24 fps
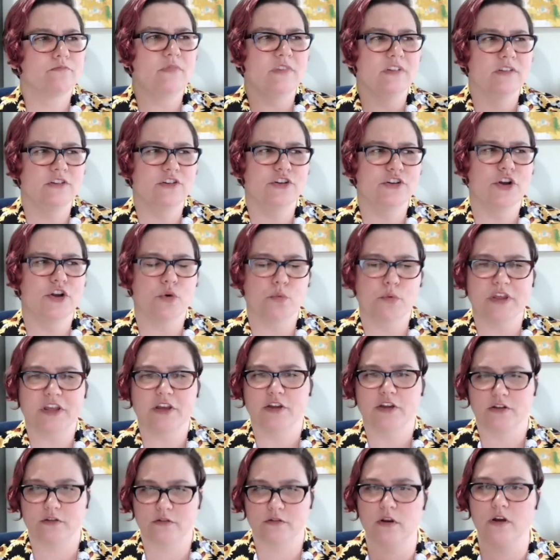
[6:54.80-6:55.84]
I don't know, we
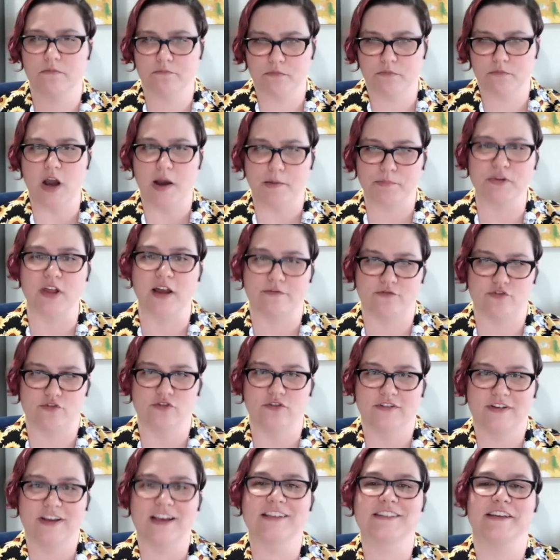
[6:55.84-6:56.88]
could up
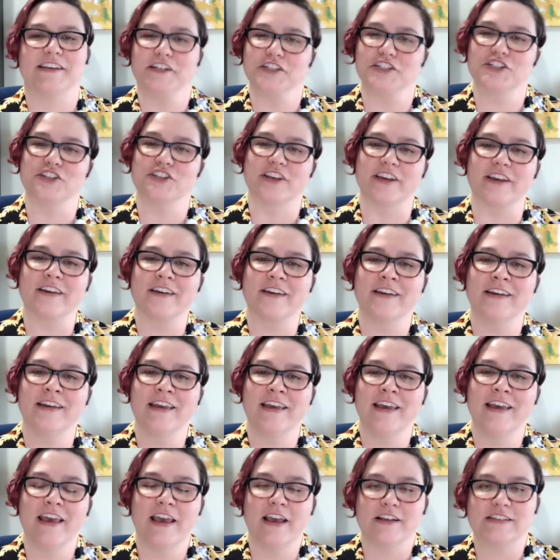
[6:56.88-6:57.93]
level essentially.
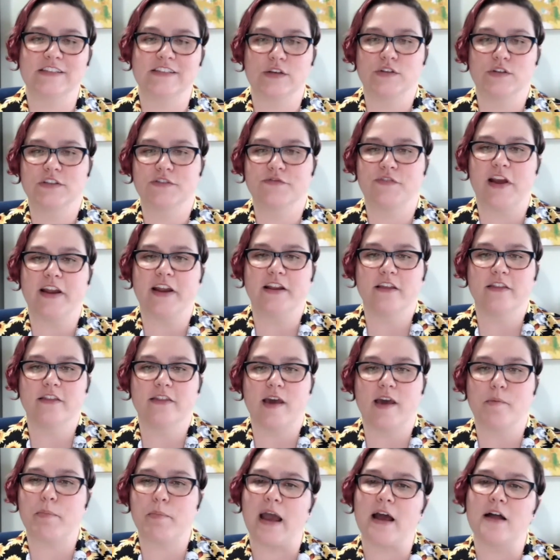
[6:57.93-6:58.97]
And so it's finding
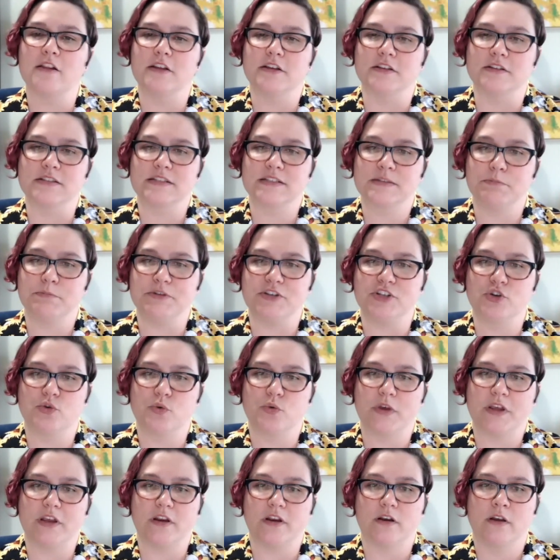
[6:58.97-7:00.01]
that balance
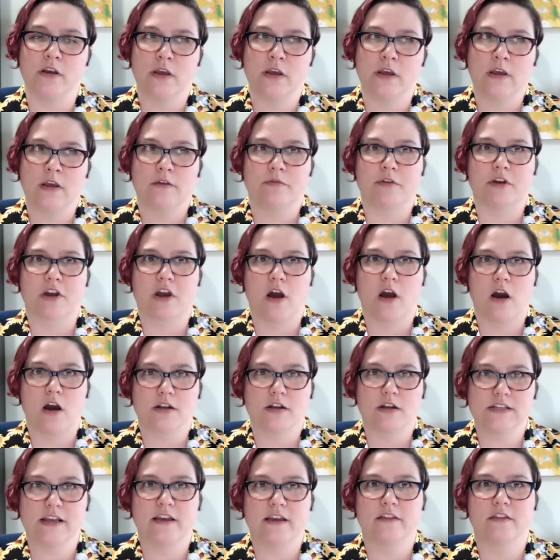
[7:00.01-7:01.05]
between the
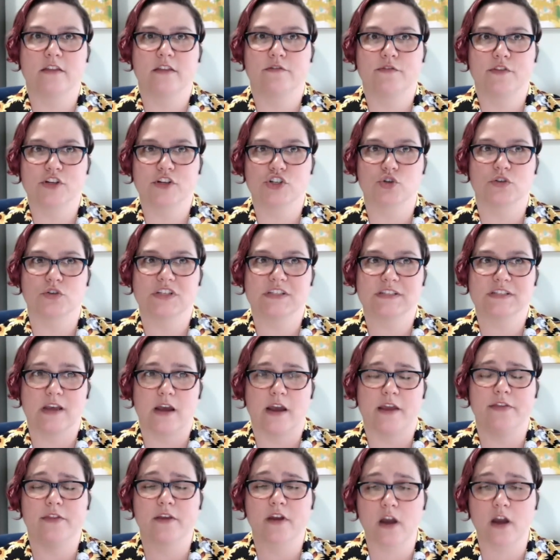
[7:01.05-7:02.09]
content and the visual
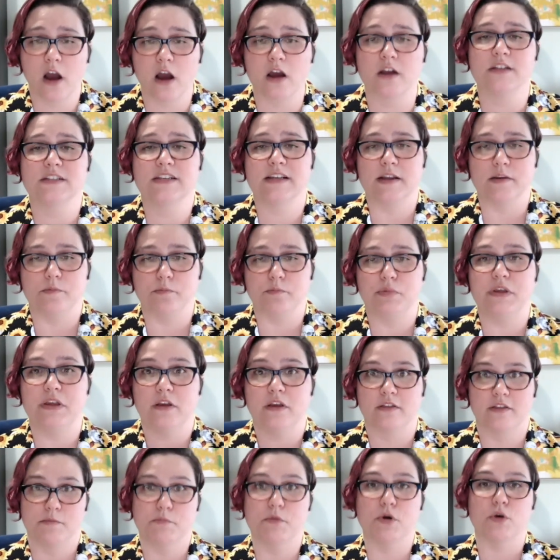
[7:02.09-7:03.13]
design, the content
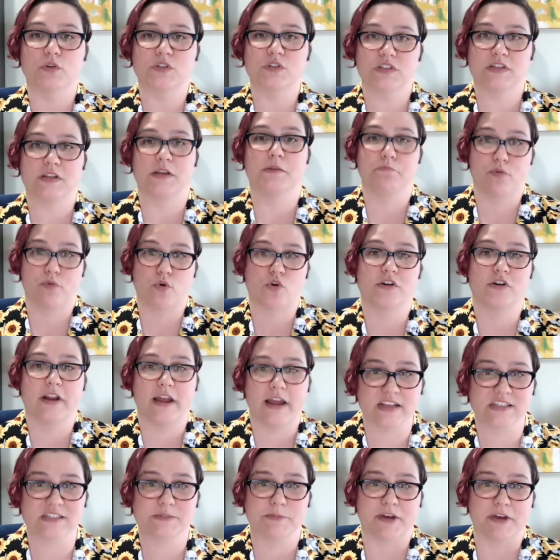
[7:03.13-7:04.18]
being the most important
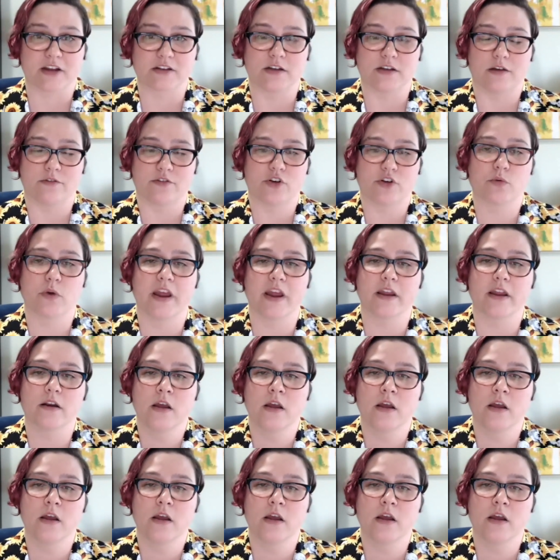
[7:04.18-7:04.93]
aspect of it, right?